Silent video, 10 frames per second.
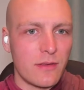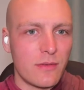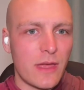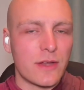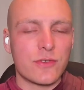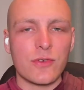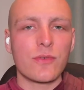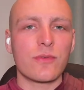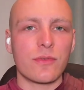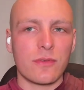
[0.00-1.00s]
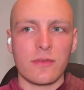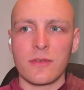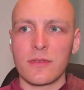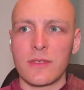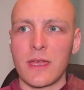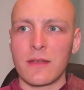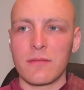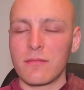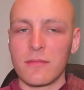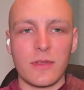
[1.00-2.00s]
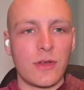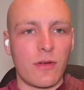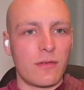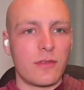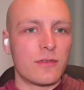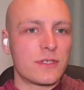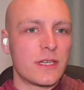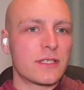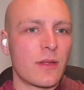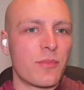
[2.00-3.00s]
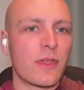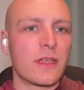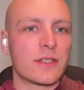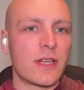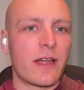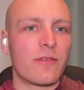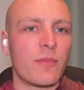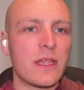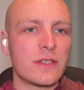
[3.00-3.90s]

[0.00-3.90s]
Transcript: That truth that, you see something inside of me,